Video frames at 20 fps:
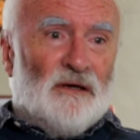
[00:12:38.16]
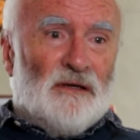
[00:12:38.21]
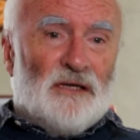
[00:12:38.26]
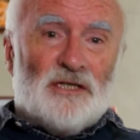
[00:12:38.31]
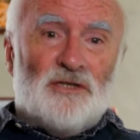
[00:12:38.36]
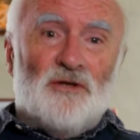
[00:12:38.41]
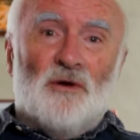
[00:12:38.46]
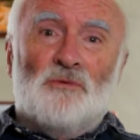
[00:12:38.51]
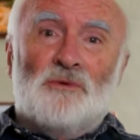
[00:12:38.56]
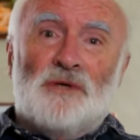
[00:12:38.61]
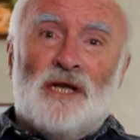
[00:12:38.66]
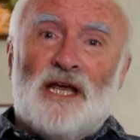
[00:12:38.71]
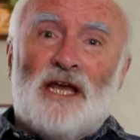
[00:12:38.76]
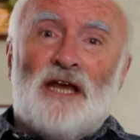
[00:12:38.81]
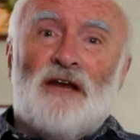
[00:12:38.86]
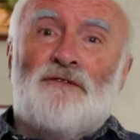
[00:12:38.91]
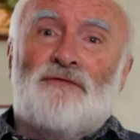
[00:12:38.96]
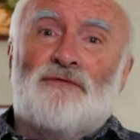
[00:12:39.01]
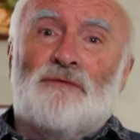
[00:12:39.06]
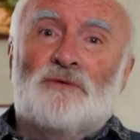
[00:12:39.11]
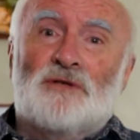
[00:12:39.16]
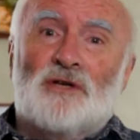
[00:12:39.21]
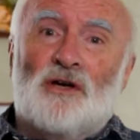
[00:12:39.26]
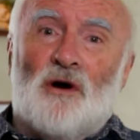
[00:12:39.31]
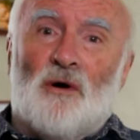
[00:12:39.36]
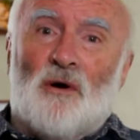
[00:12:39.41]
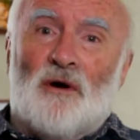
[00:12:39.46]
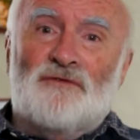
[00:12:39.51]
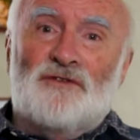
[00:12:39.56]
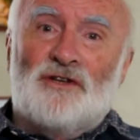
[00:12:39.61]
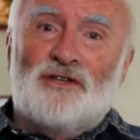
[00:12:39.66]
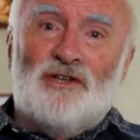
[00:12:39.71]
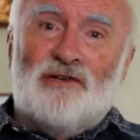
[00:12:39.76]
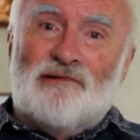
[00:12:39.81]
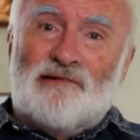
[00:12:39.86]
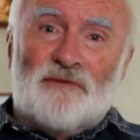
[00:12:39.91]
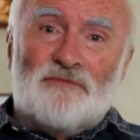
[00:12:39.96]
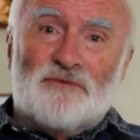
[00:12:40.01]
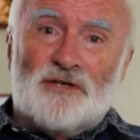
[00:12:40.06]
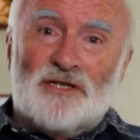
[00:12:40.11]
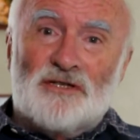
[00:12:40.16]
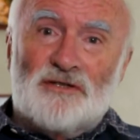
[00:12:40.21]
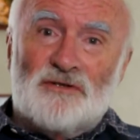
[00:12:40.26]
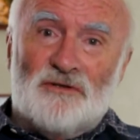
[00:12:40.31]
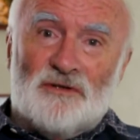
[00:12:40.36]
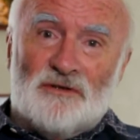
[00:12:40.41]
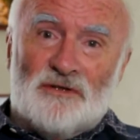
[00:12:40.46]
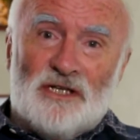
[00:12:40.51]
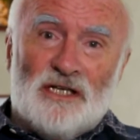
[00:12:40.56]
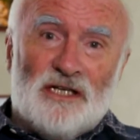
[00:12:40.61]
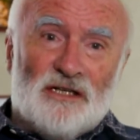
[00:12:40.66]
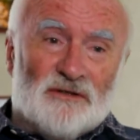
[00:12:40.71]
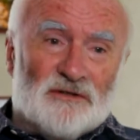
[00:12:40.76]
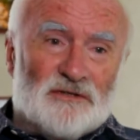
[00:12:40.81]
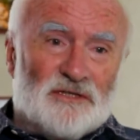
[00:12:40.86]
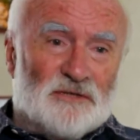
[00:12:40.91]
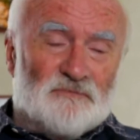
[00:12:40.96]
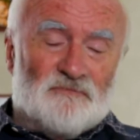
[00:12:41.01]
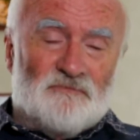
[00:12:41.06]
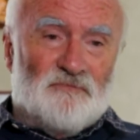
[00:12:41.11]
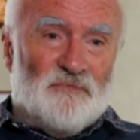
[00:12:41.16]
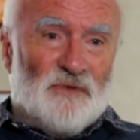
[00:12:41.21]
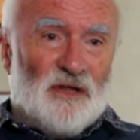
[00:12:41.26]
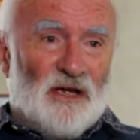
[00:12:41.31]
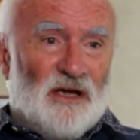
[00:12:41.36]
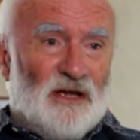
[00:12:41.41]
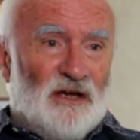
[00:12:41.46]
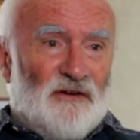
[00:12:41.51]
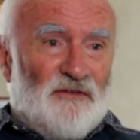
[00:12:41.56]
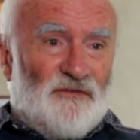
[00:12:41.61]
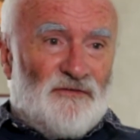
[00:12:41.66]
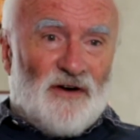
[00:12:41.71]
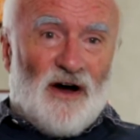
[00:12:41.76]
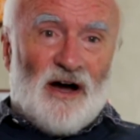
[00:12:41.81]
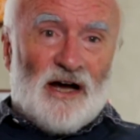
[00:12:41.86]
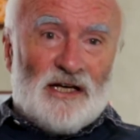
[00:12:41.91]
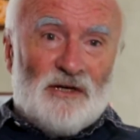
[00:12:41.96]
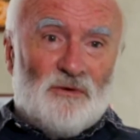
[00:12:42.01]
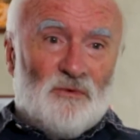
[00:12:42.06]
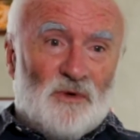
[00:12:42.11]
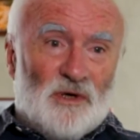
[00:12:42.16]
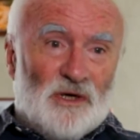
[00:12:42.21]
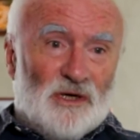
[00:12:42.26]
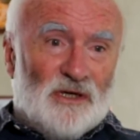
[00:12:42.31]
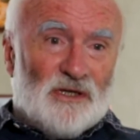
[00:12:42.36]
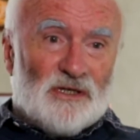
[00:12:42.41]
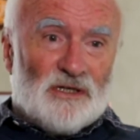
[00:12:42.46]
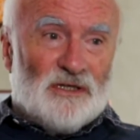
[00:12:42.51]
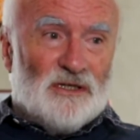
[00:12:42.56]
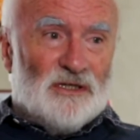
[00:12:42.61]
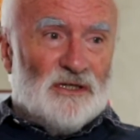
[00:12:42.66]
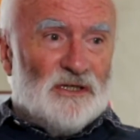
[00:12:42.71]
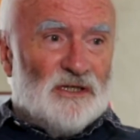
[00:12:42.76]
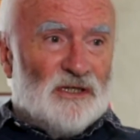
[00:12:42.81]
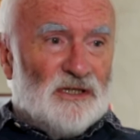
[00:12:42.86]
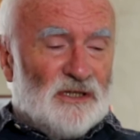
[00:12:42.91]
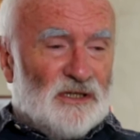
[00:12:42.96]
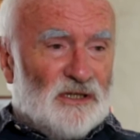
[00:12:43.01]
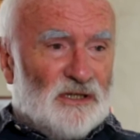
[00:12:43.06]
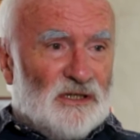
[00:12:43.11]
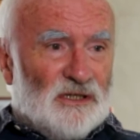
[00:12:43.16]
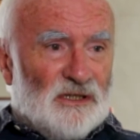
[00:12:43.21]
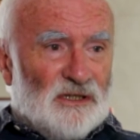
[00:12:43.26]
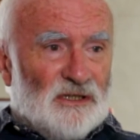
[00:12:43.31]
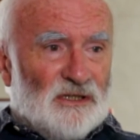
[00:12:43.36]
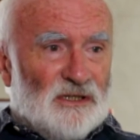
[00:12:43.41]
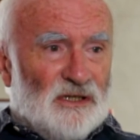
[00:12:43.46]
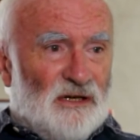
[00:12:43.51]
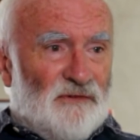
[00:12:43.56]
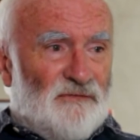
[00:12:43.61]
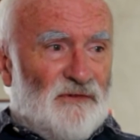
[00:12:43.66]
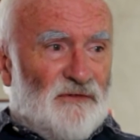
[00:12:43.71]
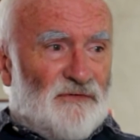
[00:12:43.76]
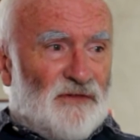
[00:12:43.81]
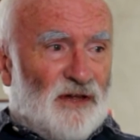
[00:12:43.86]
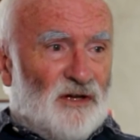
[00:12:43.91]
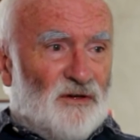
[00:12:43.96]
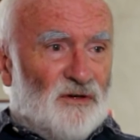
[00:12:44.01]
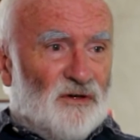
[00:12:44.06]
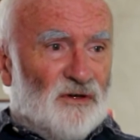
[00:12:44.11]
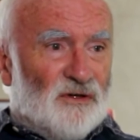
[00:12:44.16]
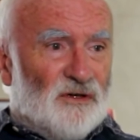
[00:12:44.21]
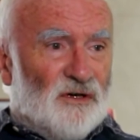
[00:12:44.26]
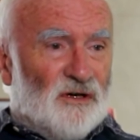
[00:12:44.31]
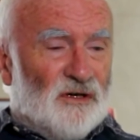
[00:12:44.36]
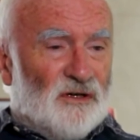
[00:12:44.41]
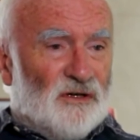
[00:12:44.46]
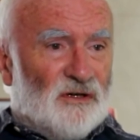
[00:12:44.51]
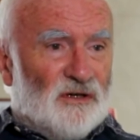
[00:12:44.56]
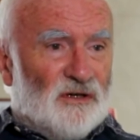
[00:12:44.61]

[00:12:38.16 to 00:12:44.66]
There's no need for them to go off to Europe to study or to find work, even if they could.